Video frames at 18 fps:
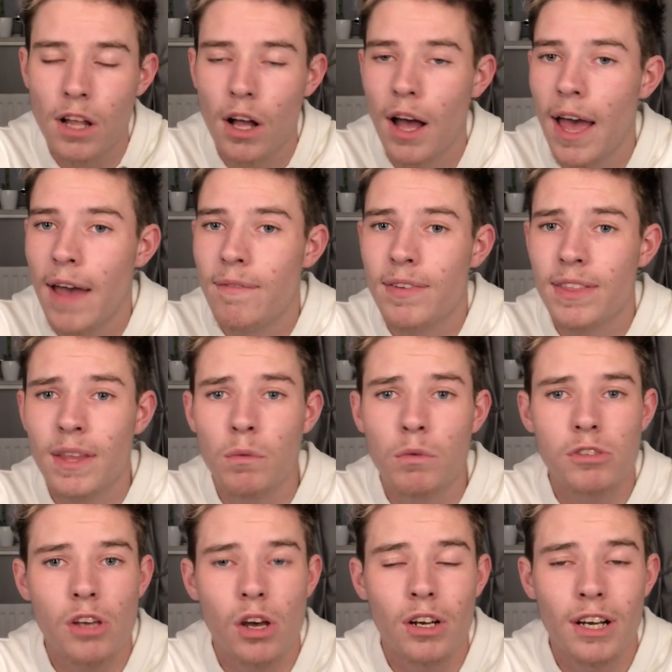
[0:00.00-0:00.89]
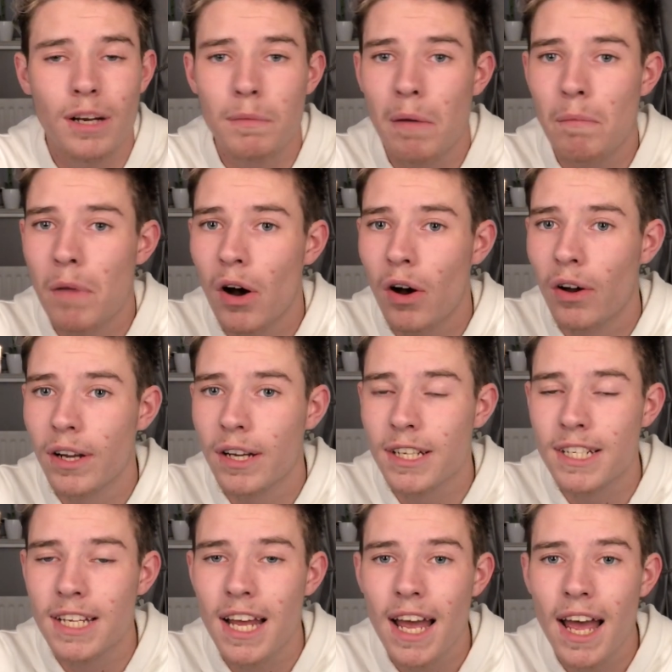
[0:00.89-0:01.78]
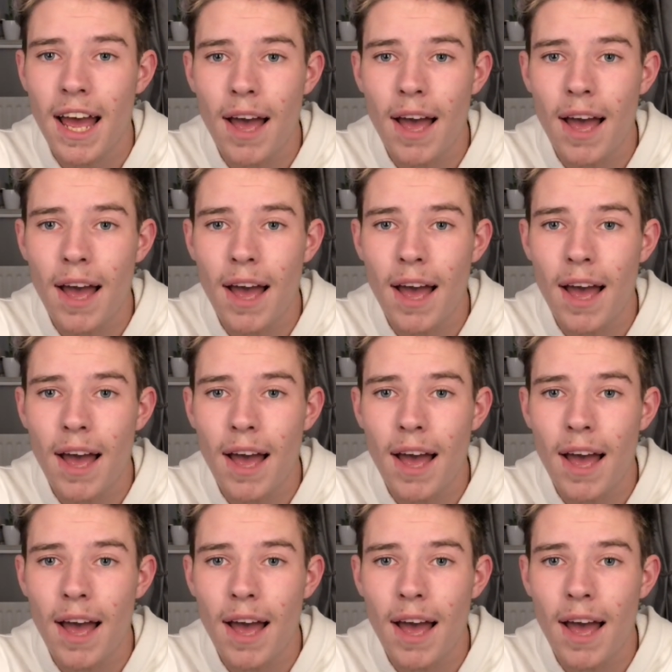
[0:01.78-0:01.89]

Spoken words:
Like, everything was going on in my mind.